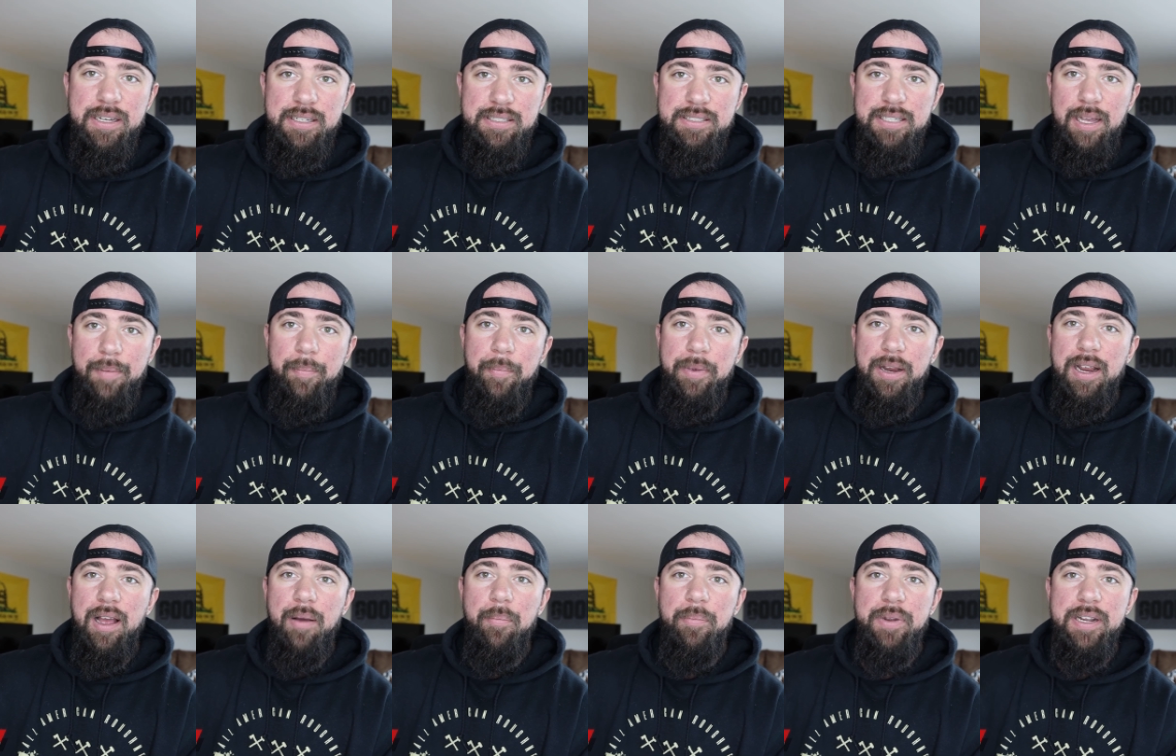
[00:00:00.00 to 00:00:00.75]

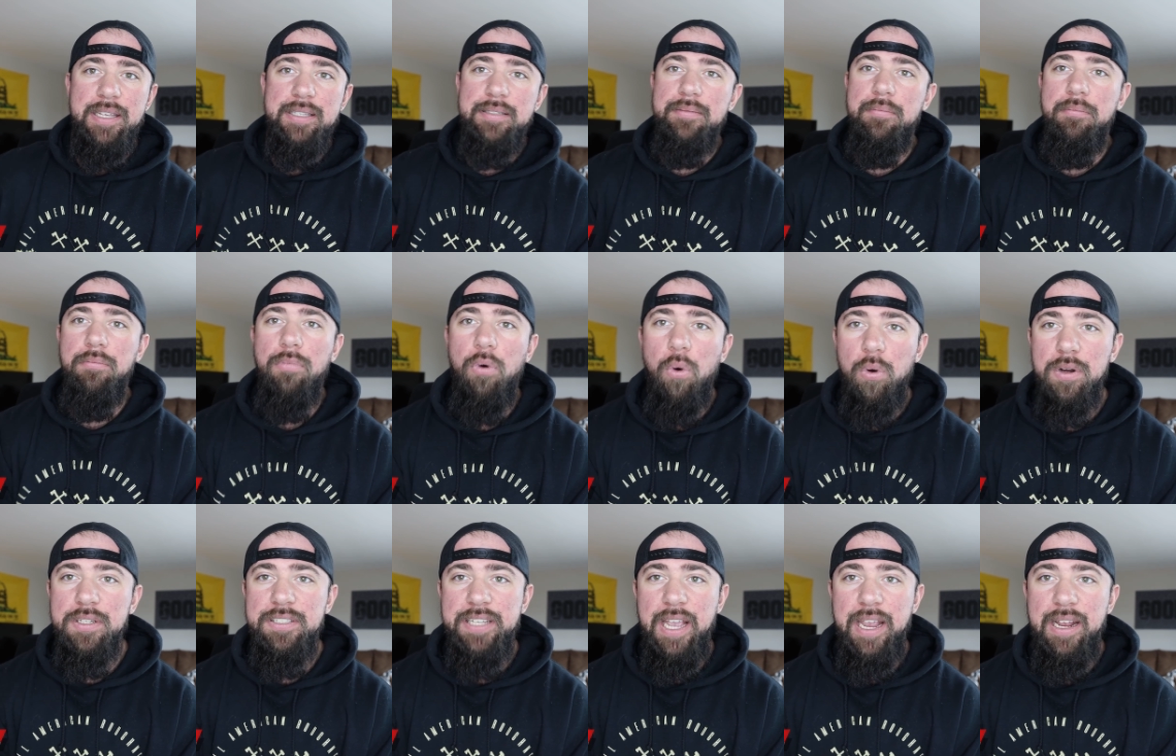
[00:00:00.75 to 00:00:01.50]
supplement companies
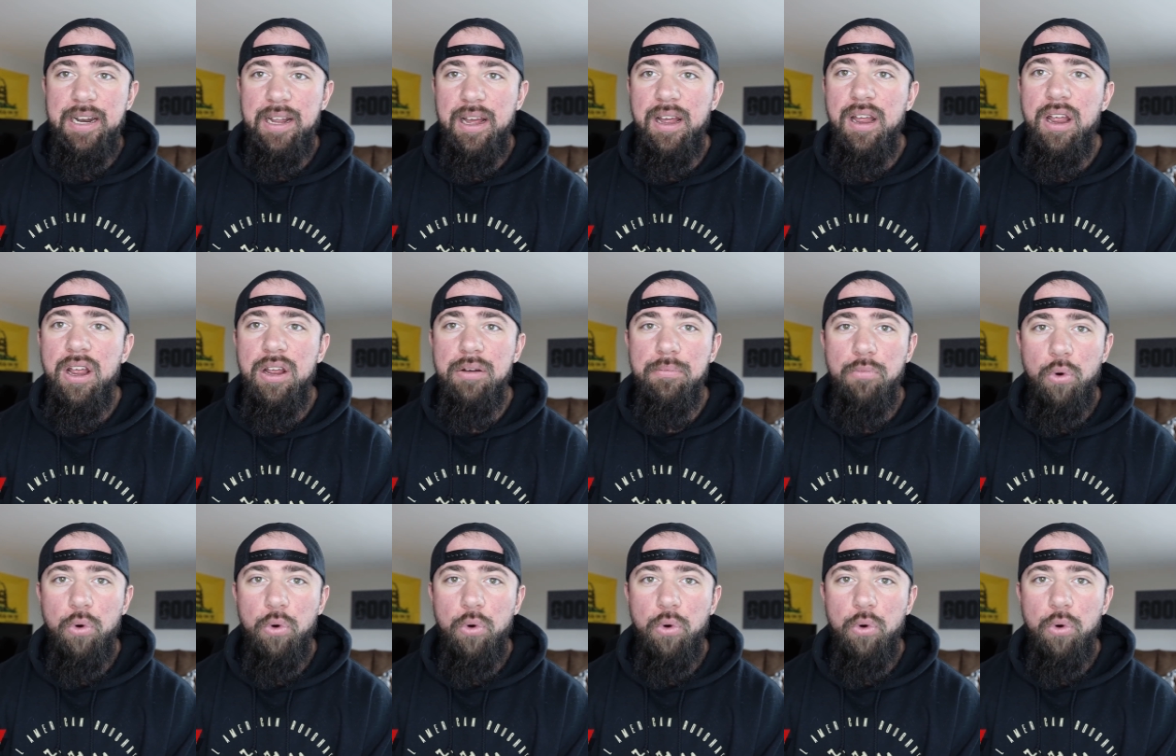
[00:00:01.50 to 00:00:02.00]
more data,